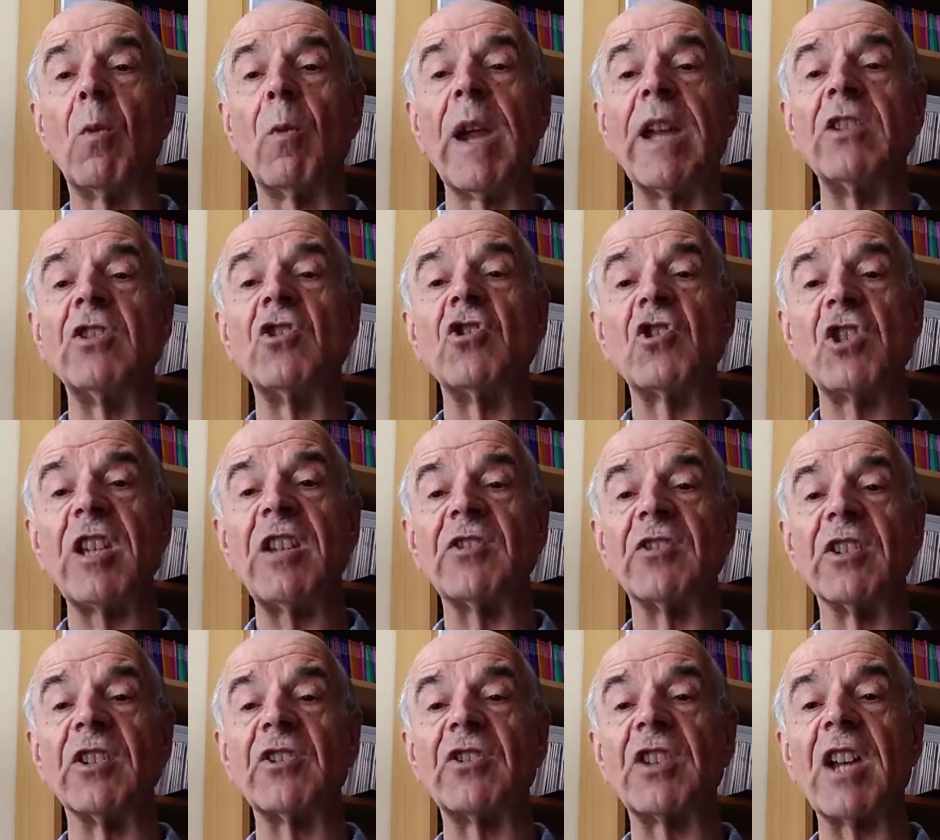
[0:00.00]
when
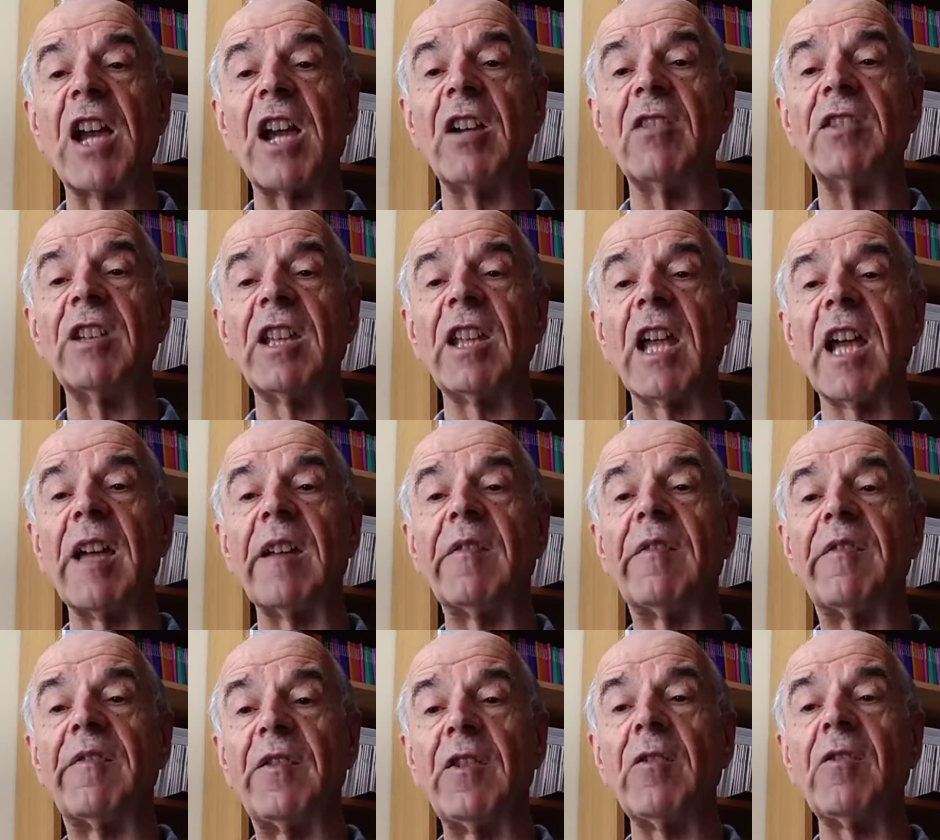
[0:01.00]
Jesus, only a
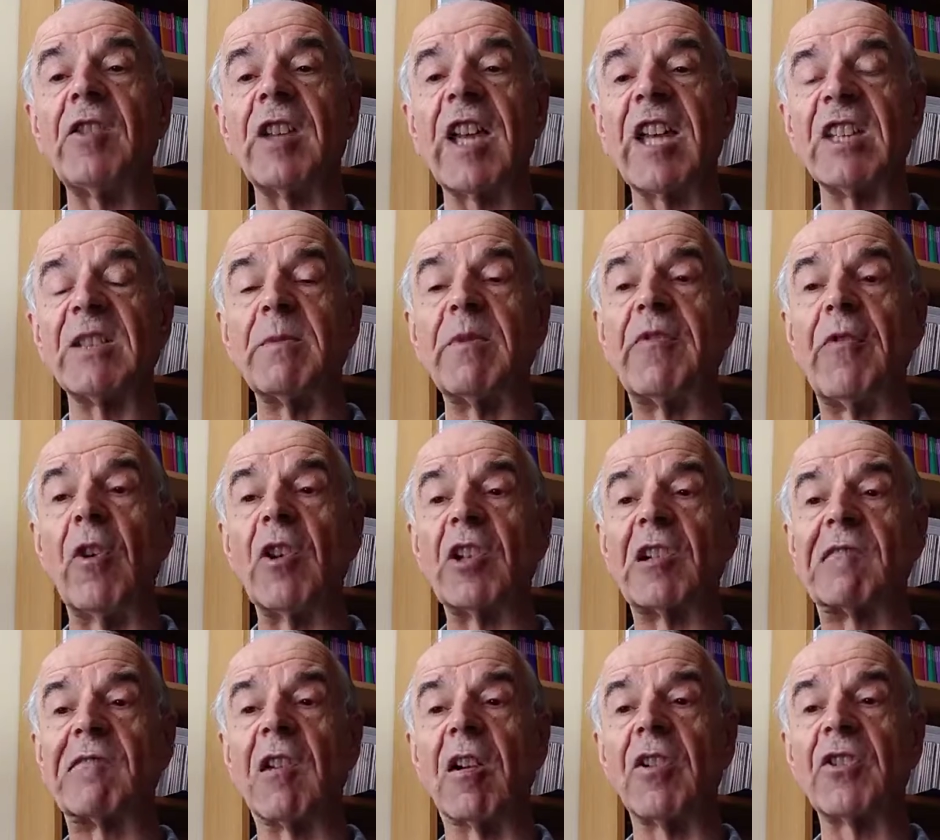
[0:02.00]
few days before
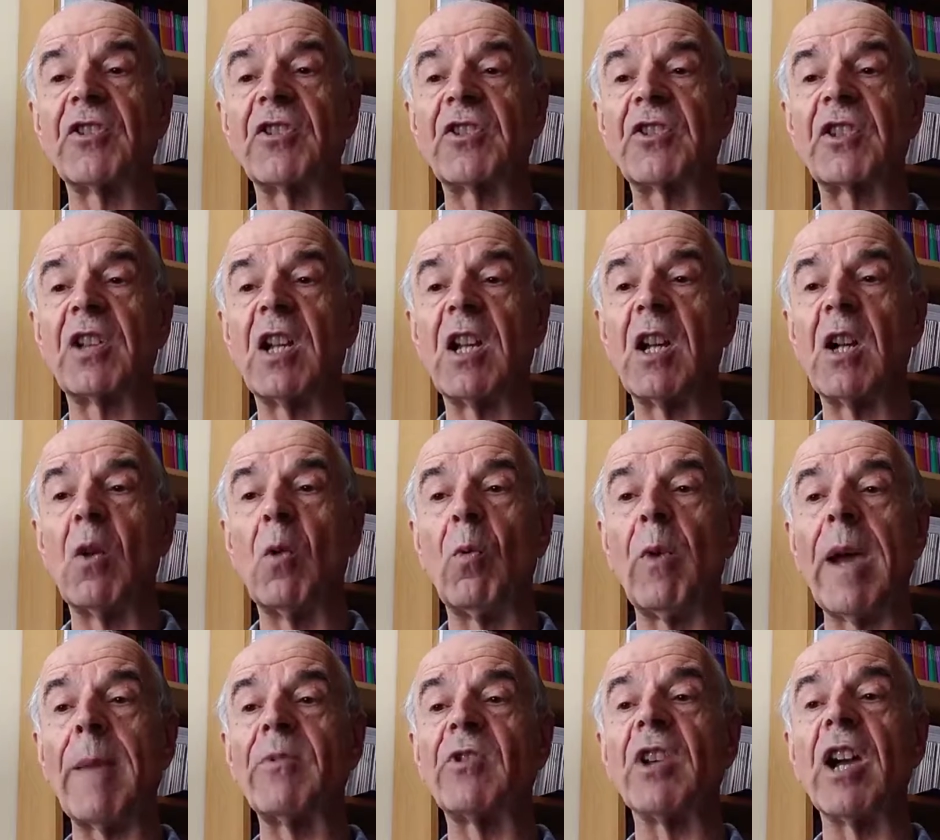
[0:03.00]
the cross,
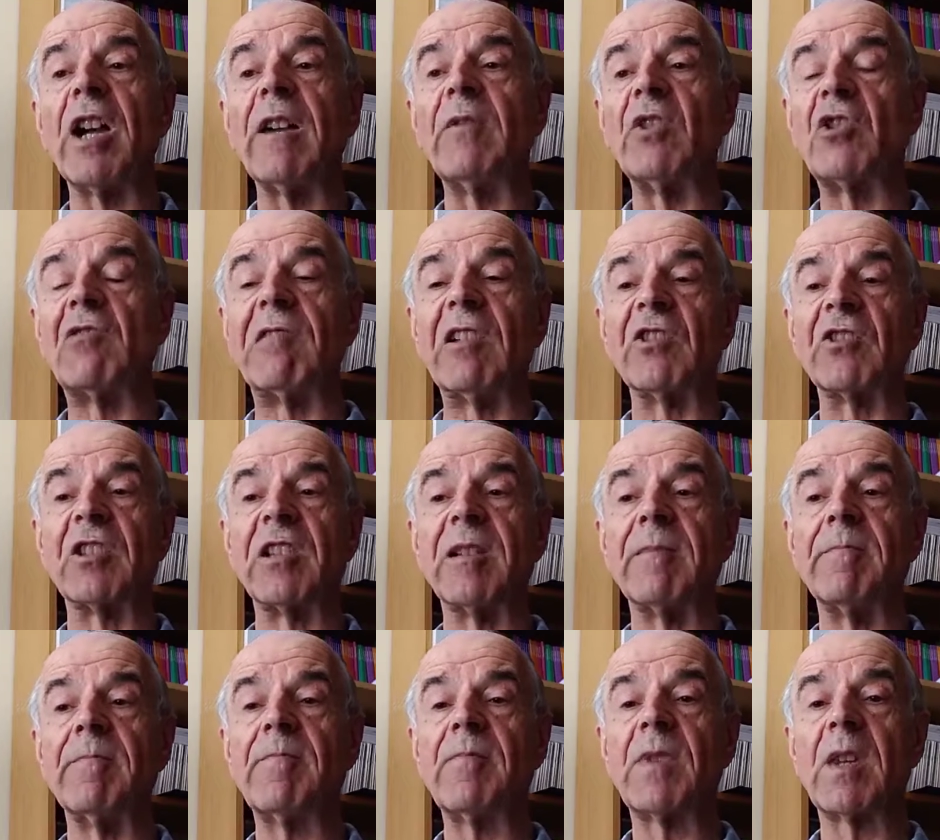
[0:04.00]
wept over
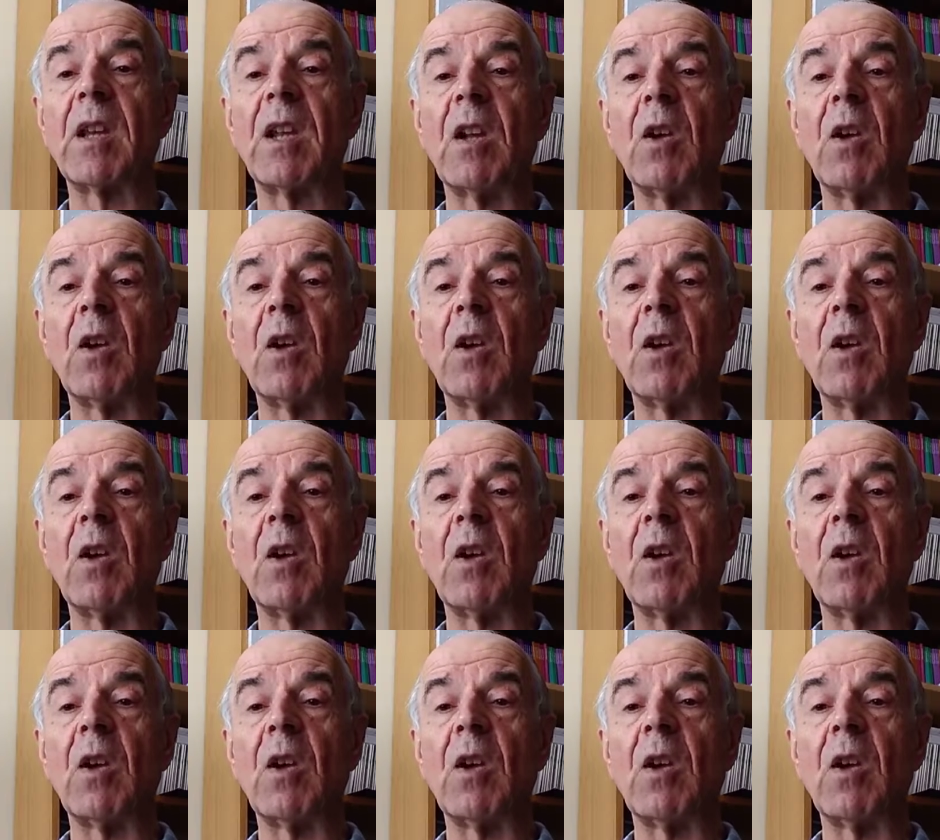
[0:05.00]
Jerusalem,